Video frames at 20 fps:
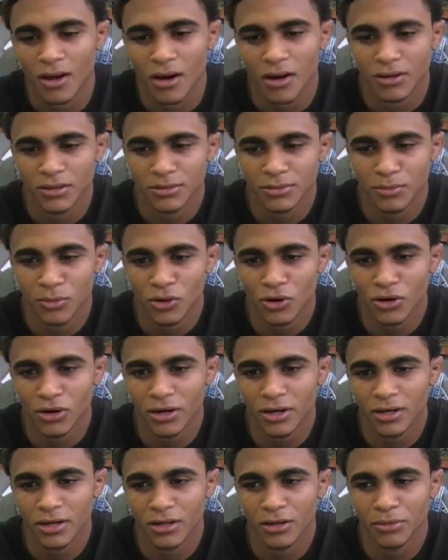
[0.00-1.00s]
I was
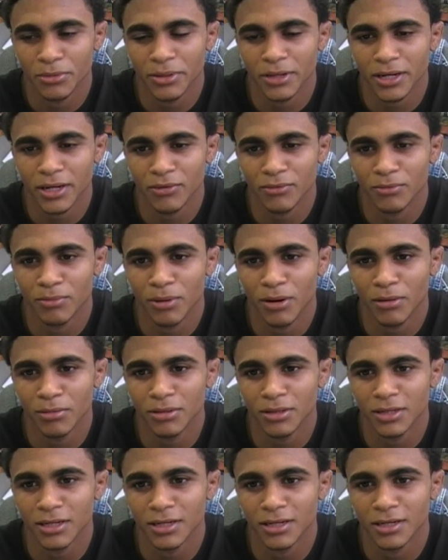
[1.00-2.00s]
born in the Dominican
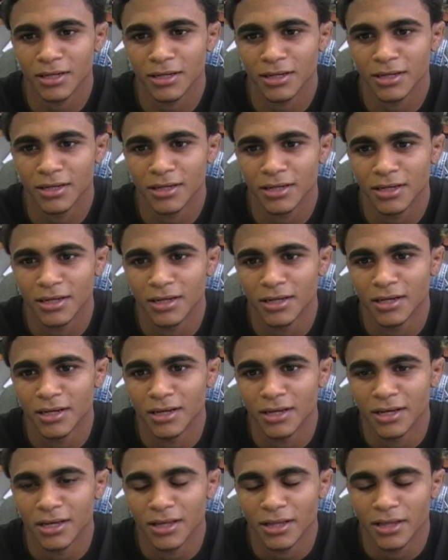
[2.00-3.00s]
Republic,
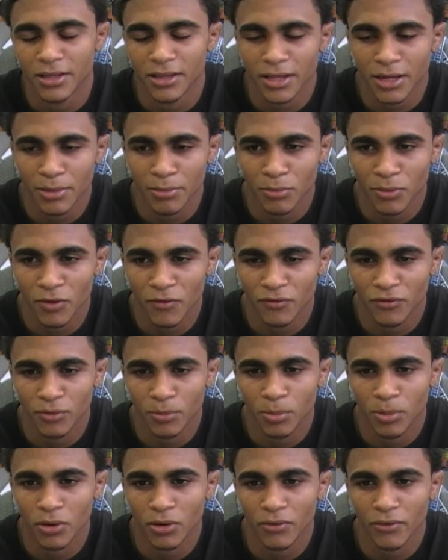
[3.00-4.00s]
and then moved to
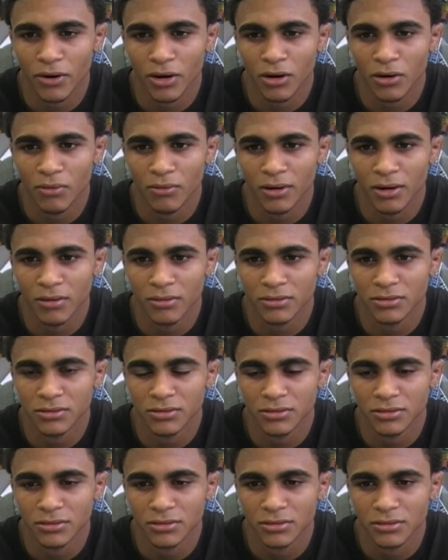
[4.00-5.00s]
Puerto Rico when I
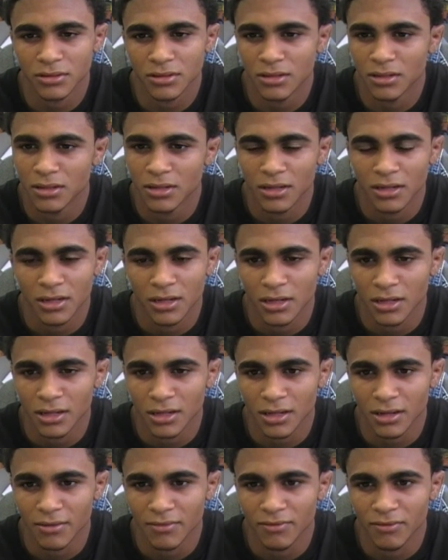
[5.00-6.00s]
was
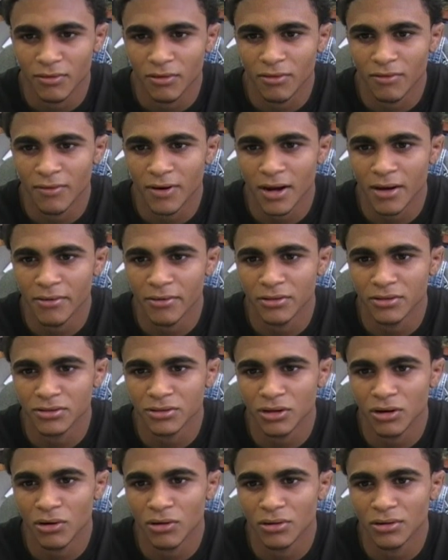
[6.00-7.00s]
like four or five years
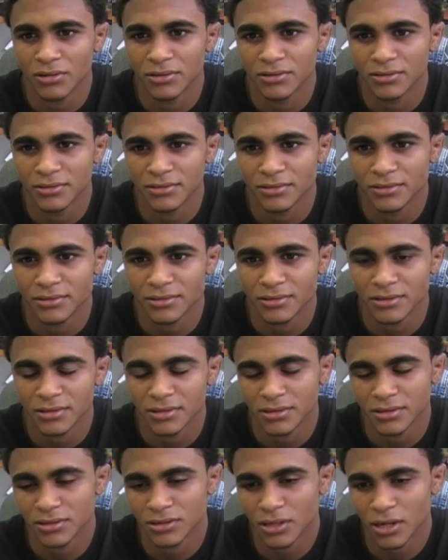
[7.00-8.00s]
old. Okay.
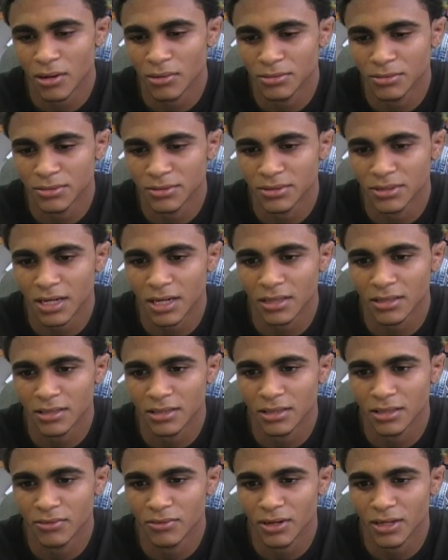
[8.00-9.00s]
So I was
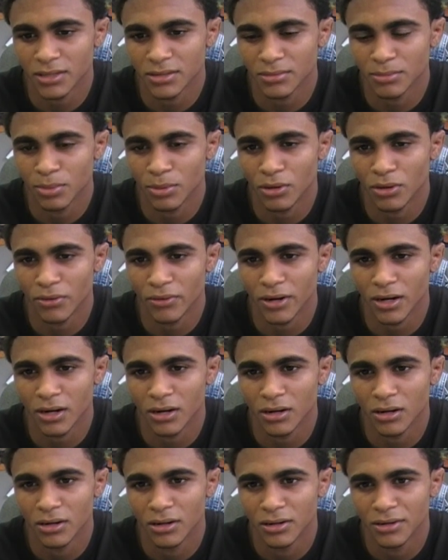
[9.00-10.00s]
technically raised in Puerto Rico.